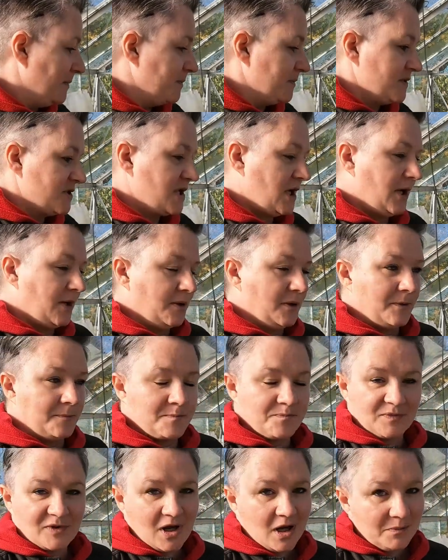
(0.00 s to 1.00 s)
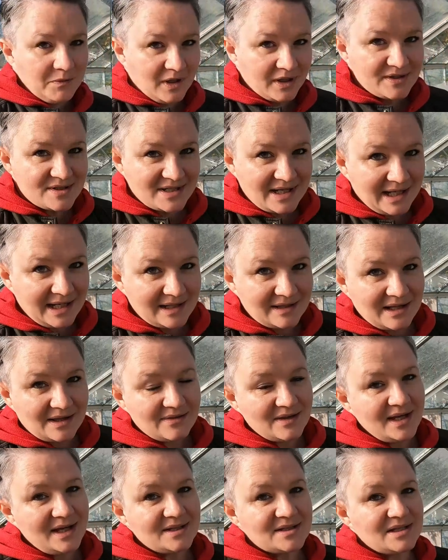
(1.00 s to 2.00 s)
So I'm not saying that
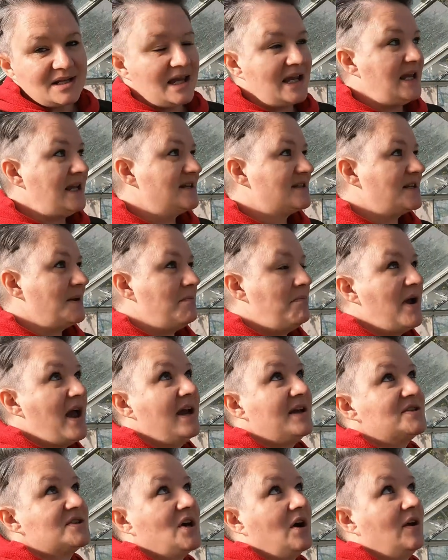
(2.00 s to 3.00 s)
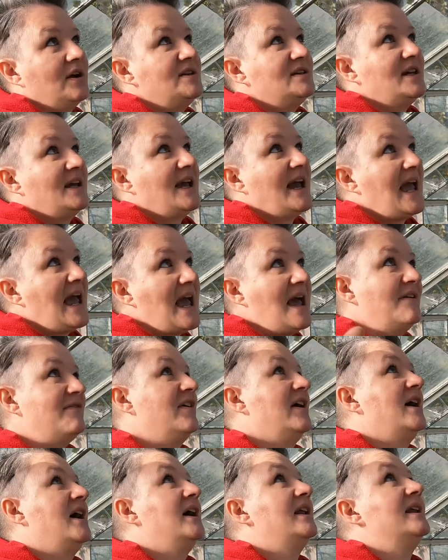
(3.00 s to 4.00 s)
this is the best idea
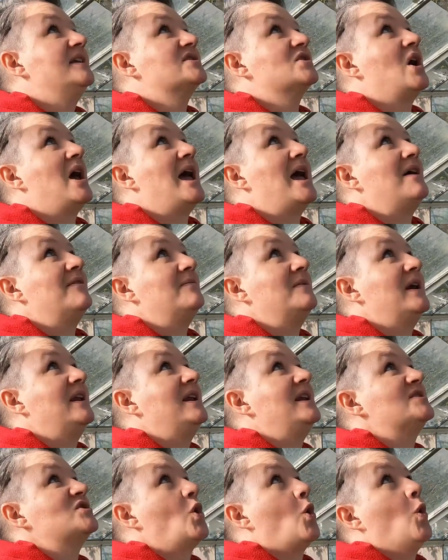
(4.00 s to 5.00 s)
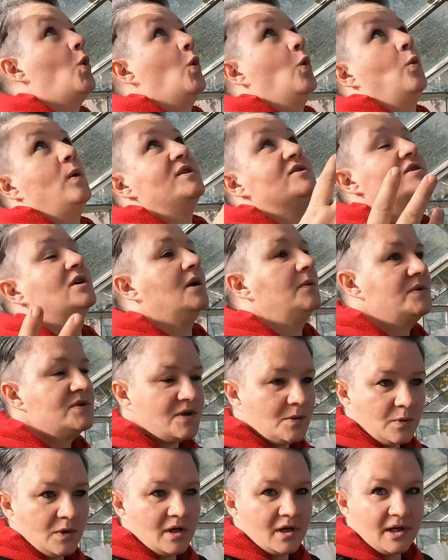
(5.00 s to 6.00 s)
ever and it's always going
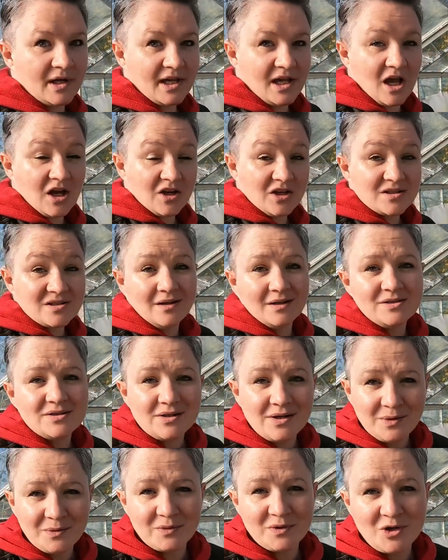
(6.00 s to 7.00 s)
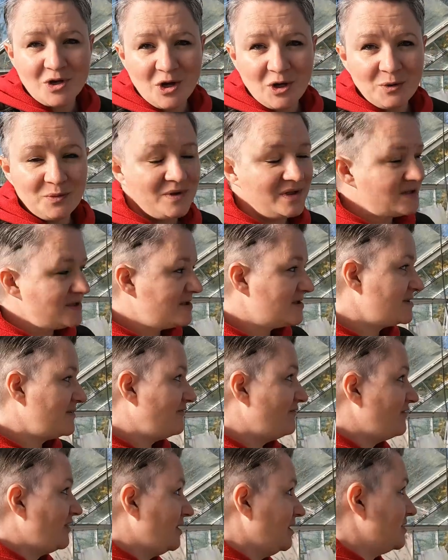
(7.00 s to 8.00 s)
to work, because I don't know. This is the
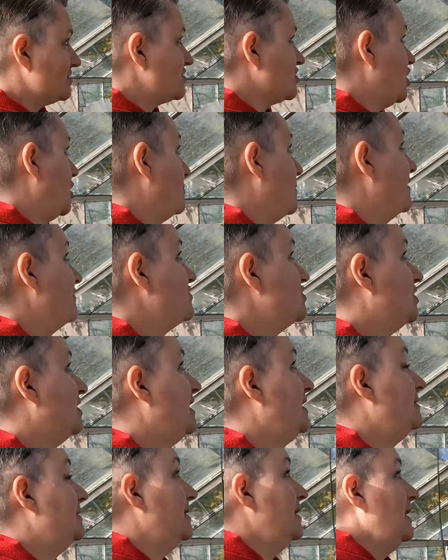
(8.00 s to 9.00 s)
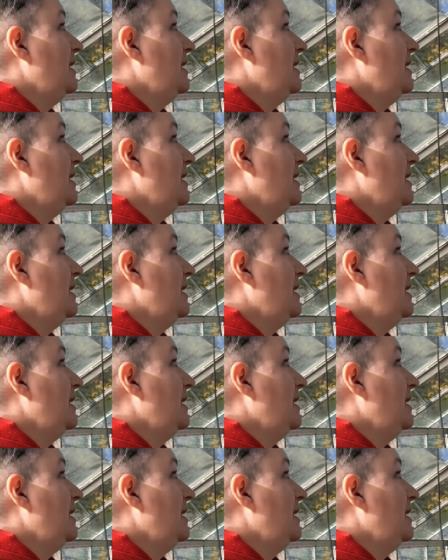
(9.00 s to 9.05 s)
first time I've done it.